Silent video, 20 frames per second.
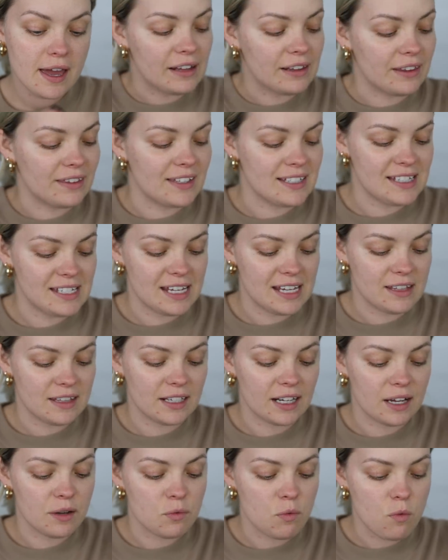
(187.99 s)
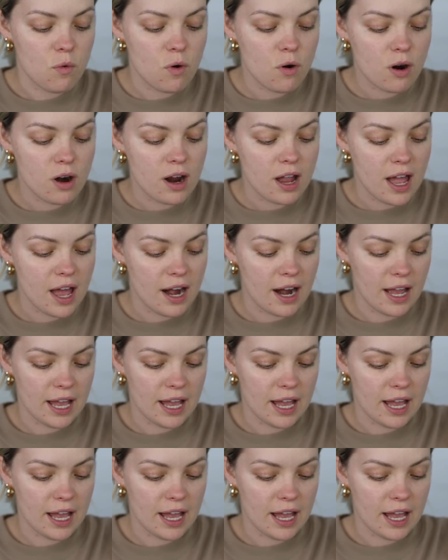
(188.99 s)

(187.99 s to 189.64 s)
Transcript: And then the day that I wore it,